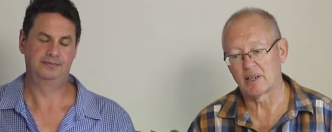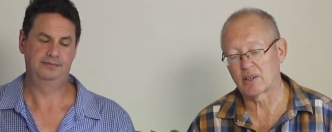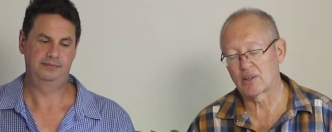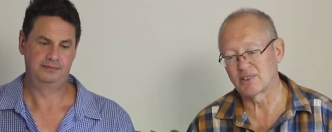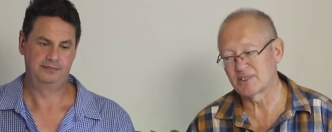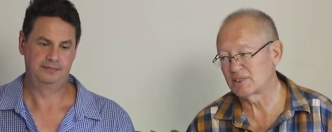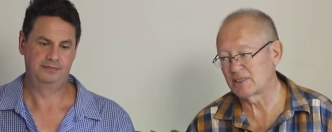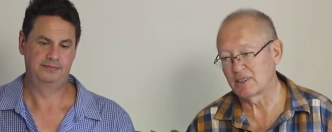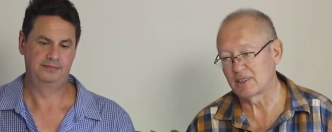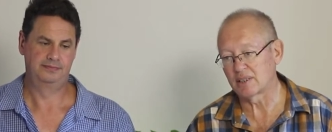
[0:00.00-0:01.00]
Speaker 1: mm-hmm. can't
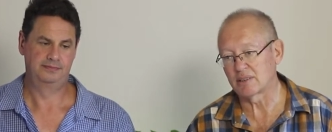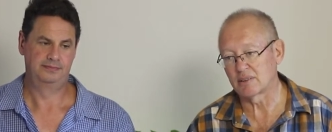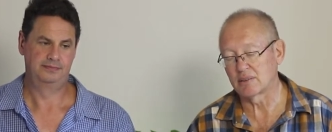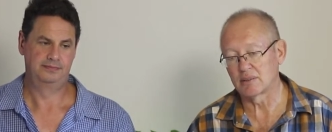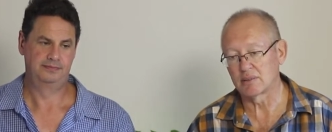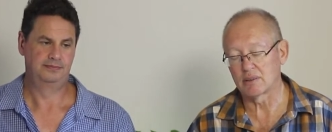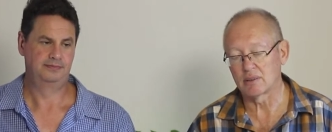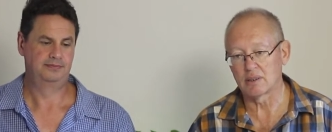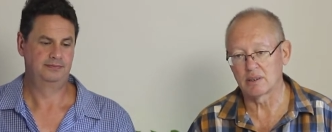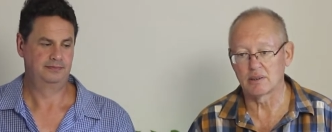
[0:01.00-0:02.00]
see that.
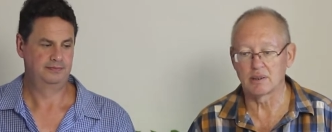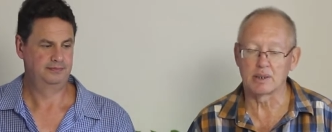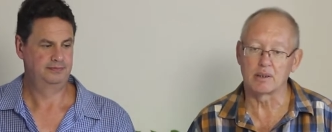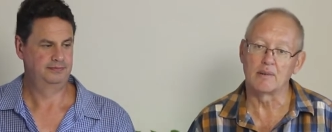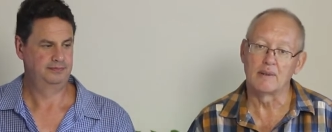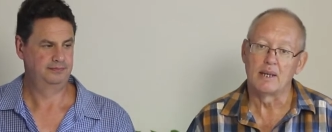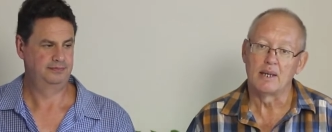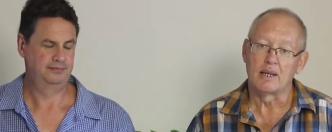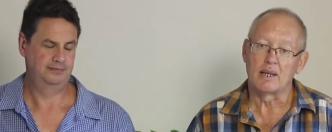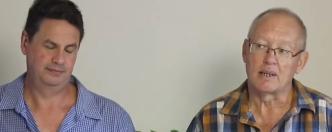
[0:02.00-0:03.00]
Yeah, yeah.
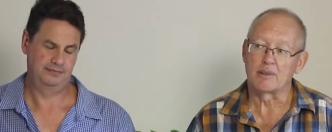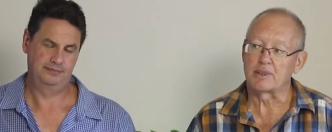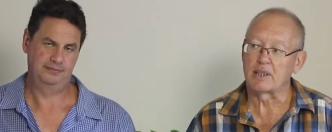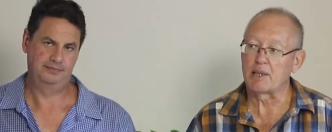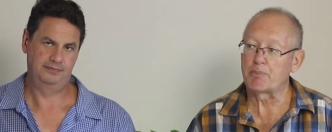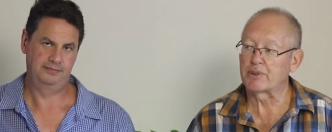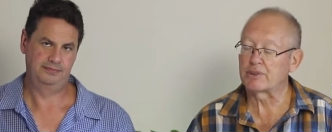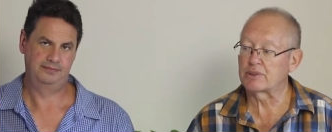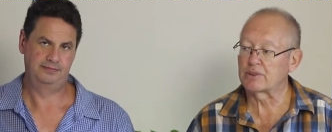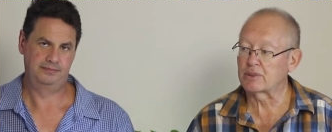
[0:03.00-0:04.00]
Uh, the
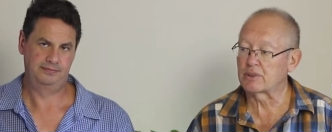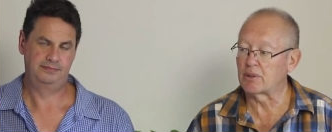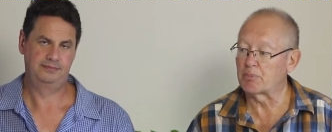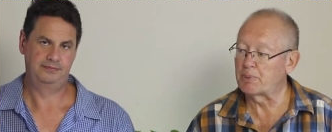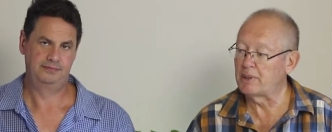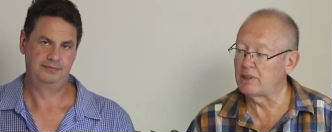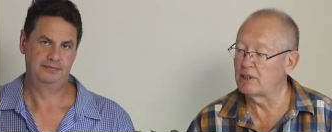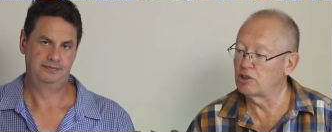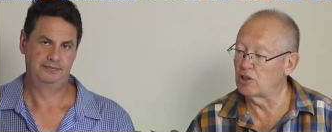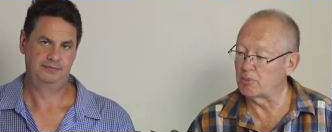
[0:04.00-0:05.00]
Leopards
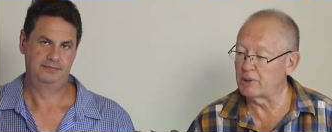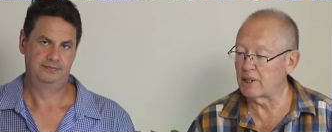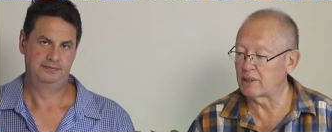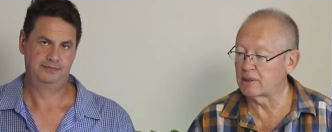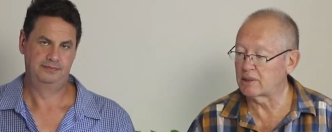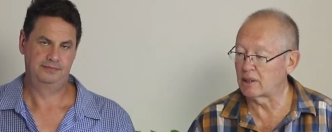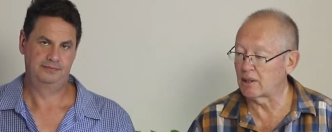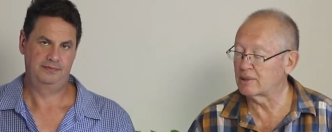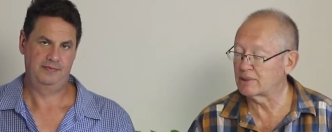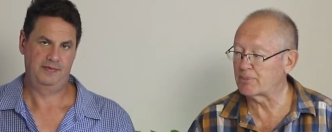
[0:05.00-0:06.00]
completely dominated the
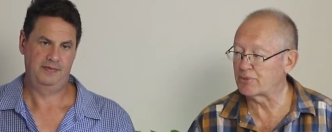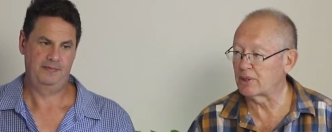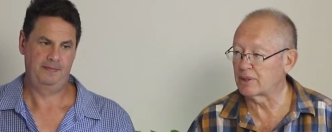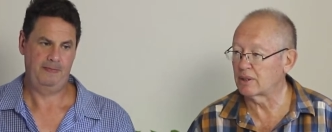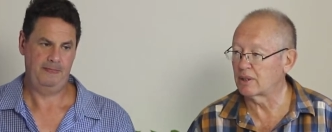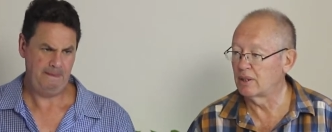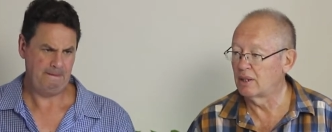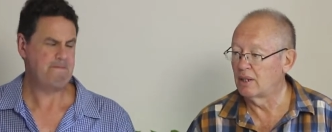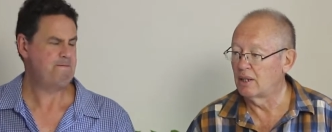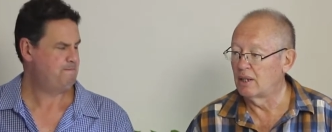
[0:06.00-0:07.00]
Lions up front.
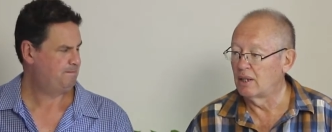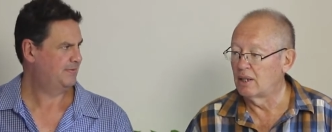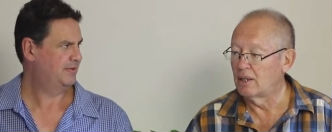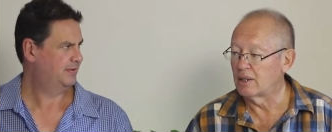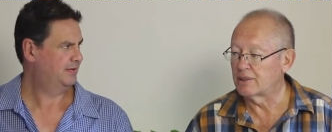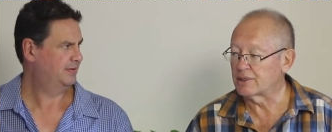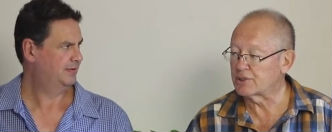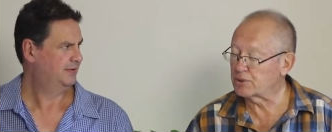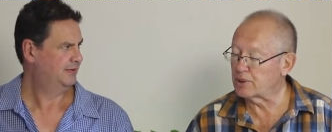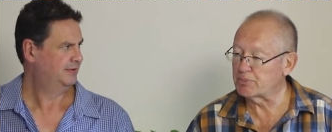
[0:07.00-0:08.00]
Mm. The
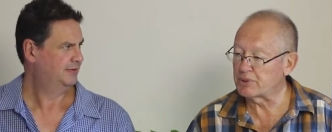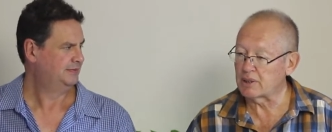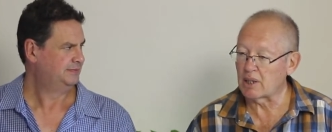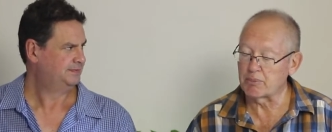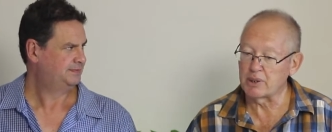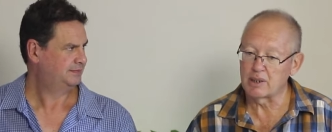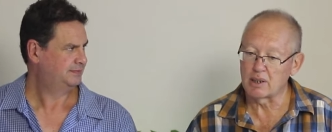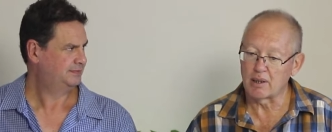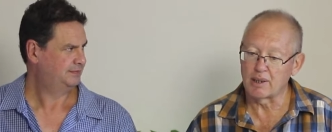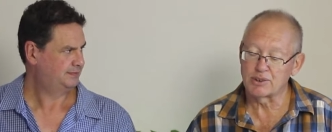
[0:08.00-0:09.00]
scrums, I mean, the
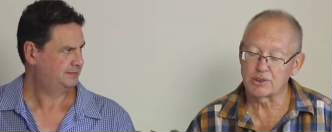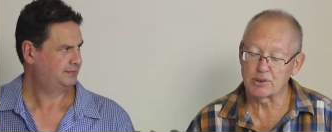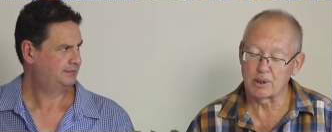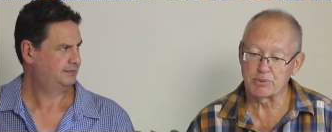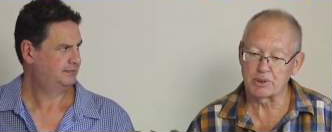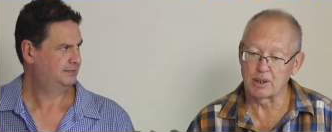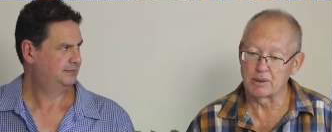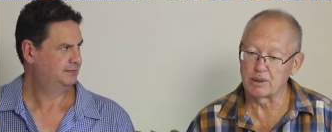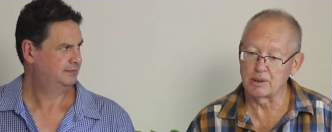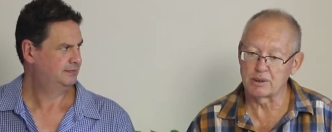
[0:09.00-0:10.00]
Lions scrums
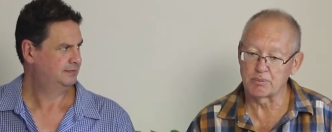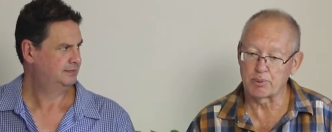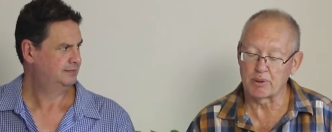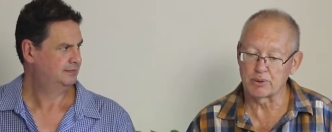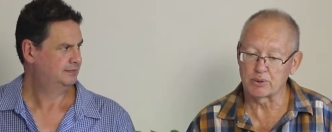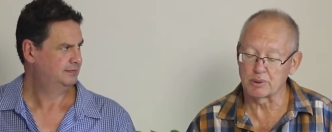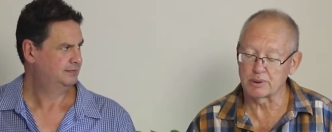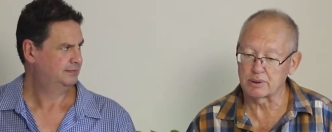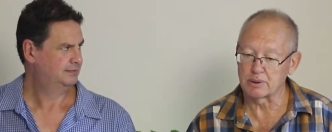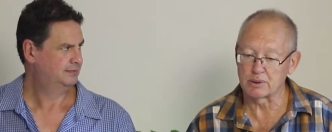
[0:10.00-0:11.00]
against Eastern Province
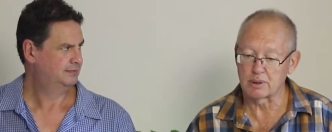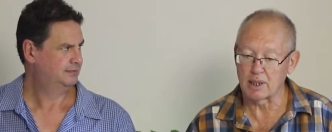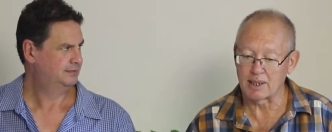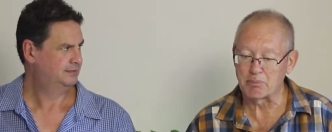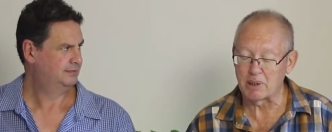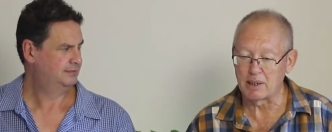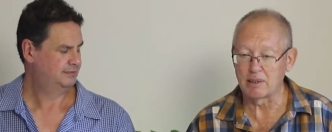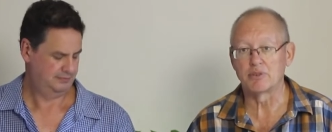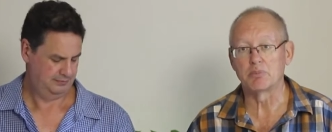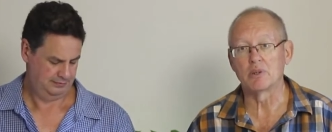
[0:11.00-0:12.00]
was
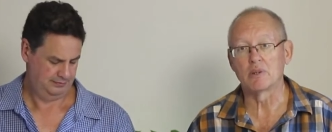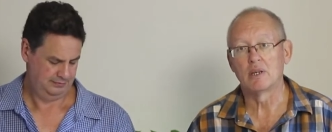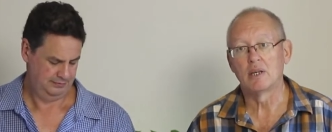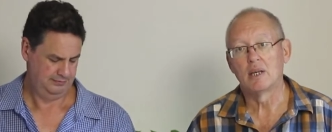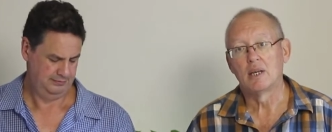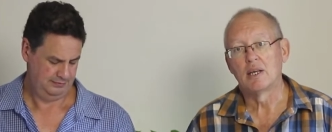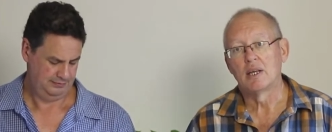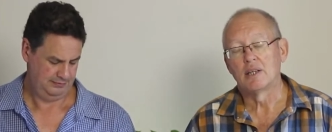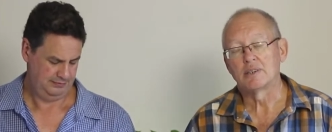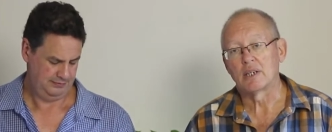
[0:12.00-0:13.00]
unbelievable.
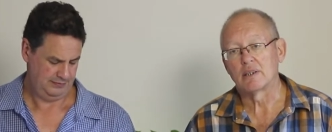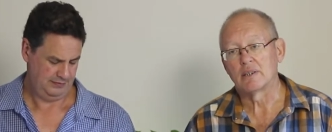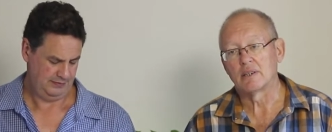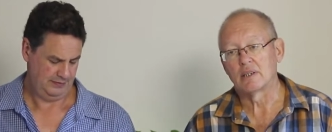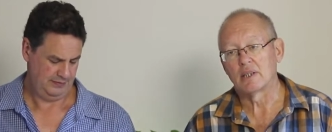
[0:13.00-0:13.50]
So,